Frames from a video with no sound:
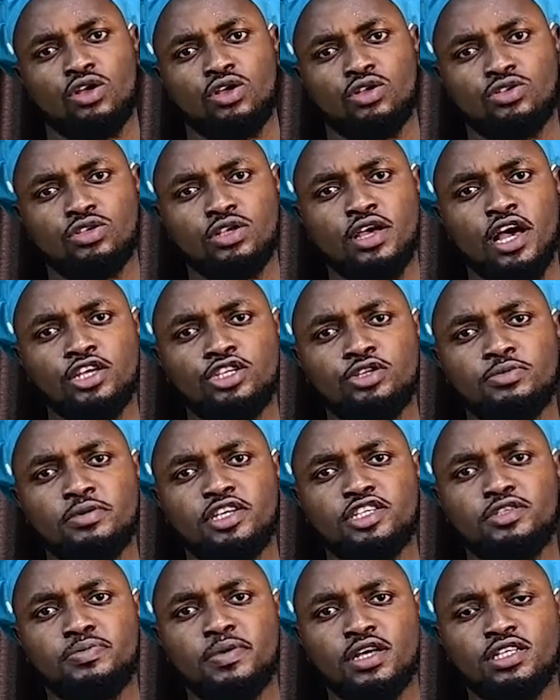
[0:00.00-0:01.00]
you guys should be
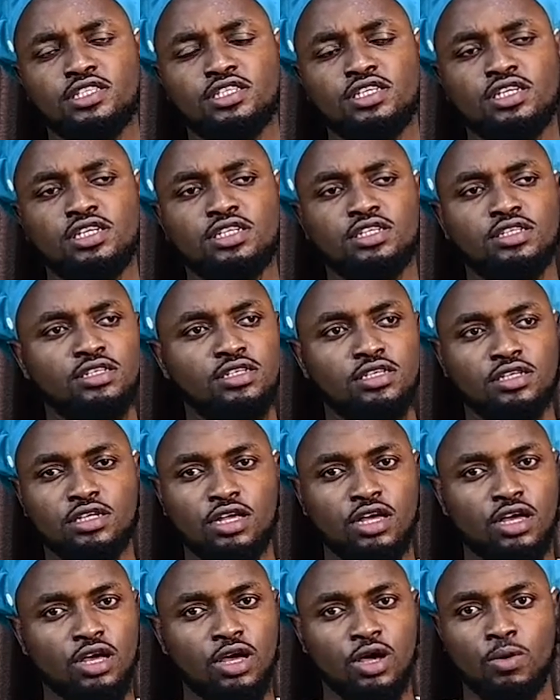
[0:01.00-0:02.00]
expecting
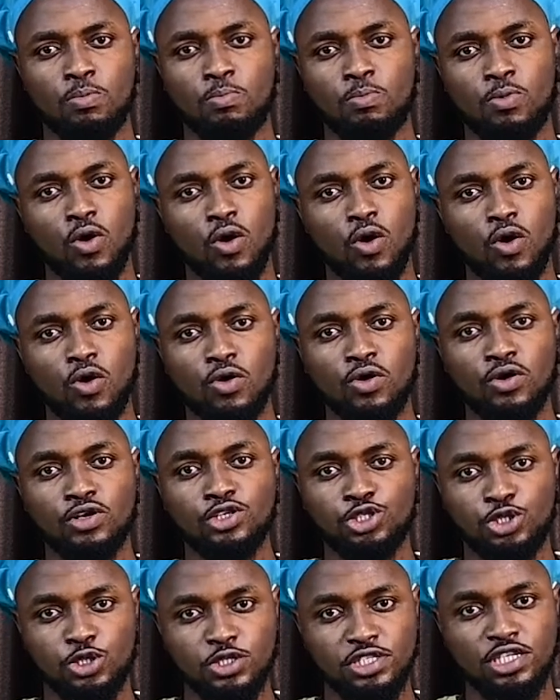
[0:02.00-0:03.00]
more
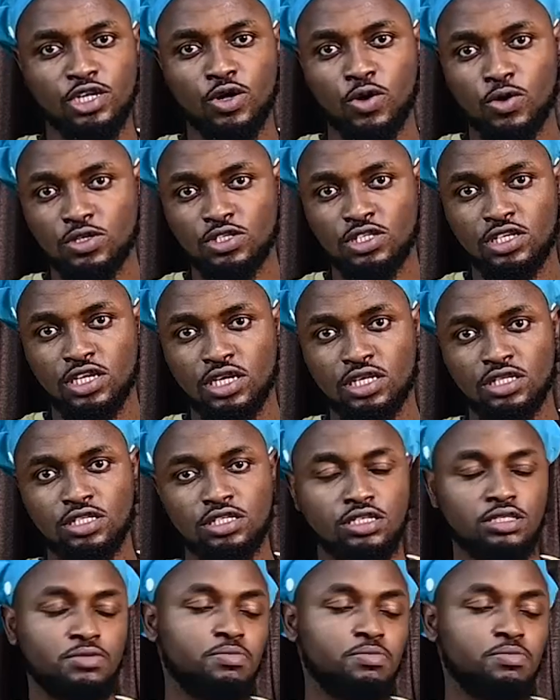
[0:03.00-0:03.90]
juicy content,